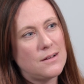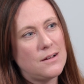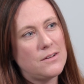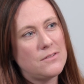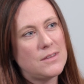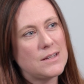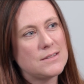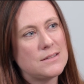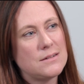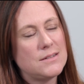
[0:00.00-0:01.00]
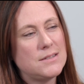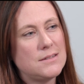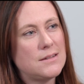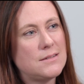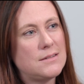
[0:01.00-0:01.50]
a load of things that I
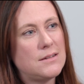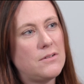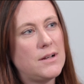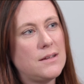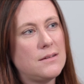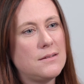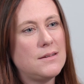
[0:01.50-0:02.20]
didn't necessarily